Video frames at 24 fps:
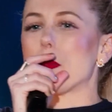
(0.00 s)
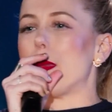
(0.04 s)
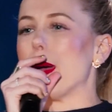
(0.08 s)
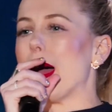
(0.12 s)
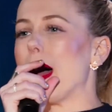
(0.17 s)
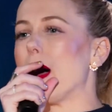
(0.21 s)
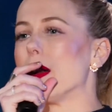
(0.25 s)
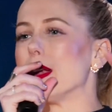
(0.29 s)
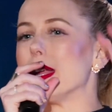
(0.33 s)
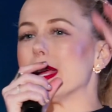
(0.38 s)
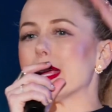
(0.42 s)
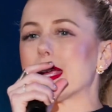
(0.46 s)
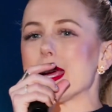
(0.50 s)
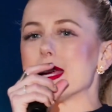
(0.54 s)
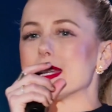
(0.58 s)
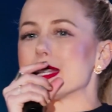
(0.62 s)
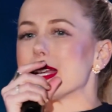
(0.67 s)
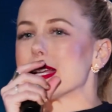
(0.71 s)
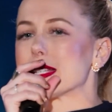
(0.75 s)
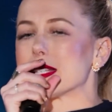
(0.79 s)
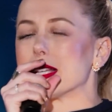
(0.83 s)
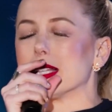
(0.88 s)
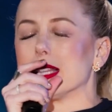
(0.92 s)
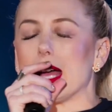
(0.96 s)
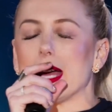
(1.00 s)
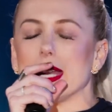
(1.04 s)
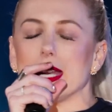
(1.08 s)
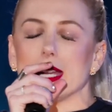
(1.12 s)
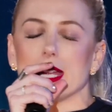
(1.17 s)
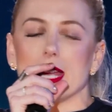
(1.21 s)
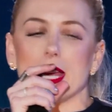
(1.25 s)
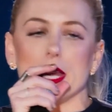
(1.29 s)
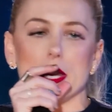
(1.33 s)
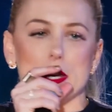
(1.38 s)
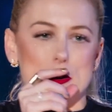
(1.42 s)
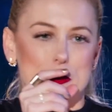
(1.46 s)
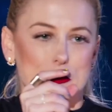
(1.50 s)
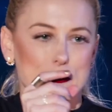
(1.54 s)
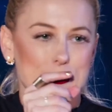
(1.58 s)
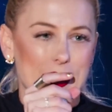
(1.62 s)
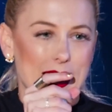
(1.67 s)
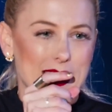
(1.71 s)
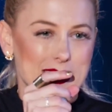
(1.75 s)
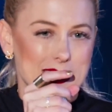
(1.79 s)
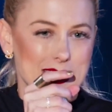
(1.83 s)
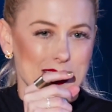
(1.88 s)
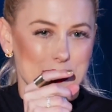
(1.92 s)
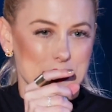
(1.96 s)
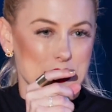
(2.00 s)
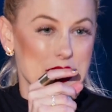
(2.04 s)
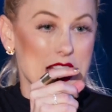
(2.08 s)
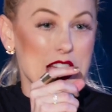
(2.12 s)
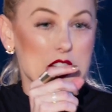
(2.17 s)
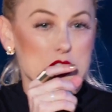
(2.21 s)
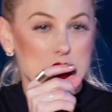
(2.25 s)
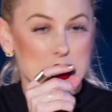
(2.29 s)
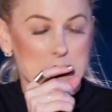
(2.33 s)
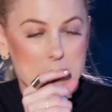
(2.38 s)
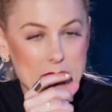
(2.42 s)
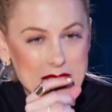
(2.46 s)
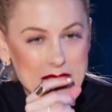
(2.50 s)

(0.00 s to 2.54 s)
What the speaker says: about incandescent lighting hitting your fat cells that actually